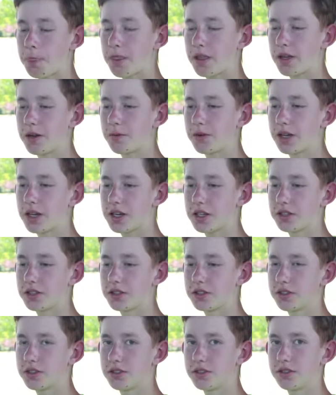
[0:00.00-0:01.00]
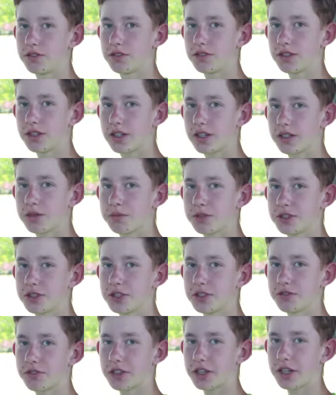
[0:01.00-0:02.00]
and we had to get a bunch of
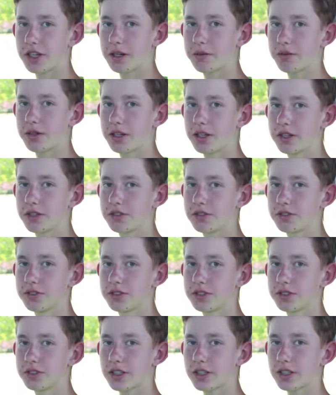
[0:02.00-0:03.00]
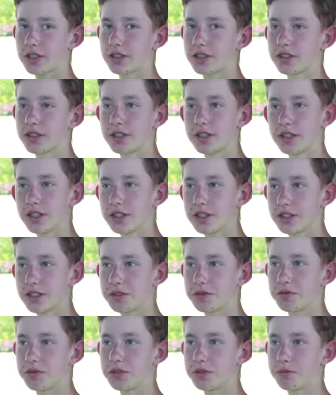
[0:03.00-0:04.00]
different camera angles, like
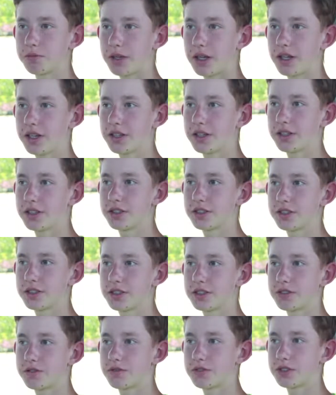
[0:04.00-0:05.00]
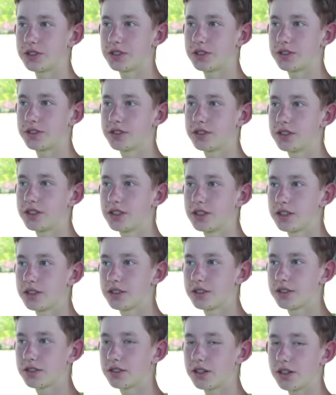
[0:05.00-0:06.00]
different pans, different
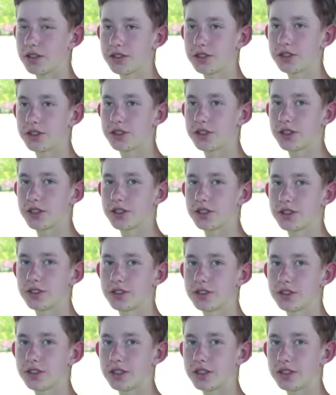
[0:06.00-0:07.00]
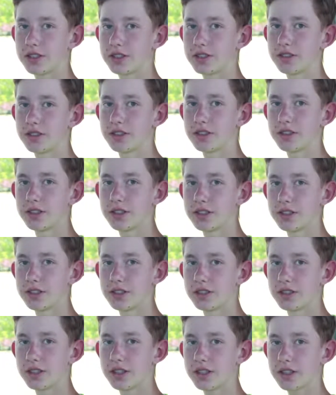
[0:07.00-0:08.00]
dolly shots, and
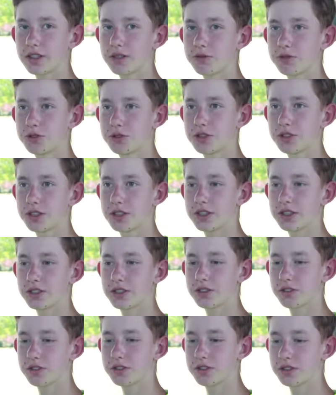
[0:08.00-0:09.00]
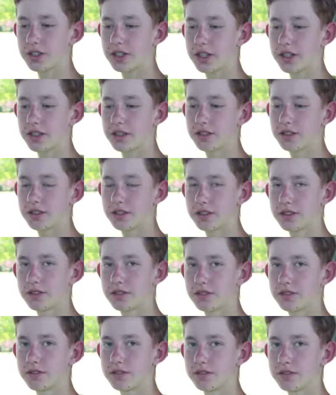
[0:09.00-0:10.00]
I think it was really nice to learn that,
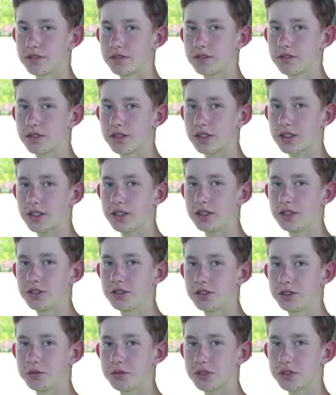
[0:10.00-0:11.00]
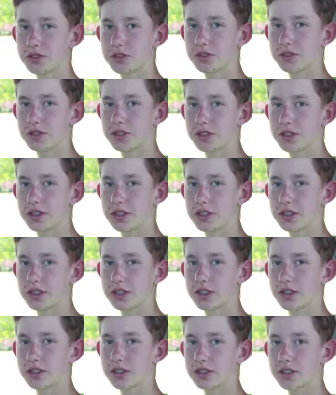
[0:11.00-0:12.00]
and I can use them in all sorts of things
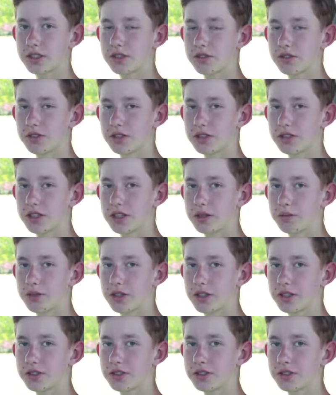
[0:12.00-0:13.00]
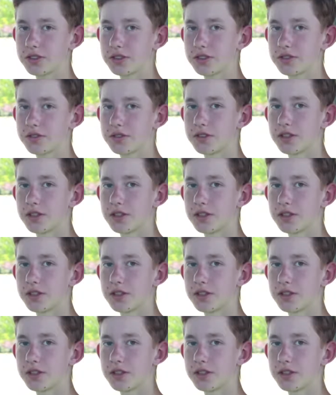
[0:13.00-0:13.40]
now because I know all the camera angles.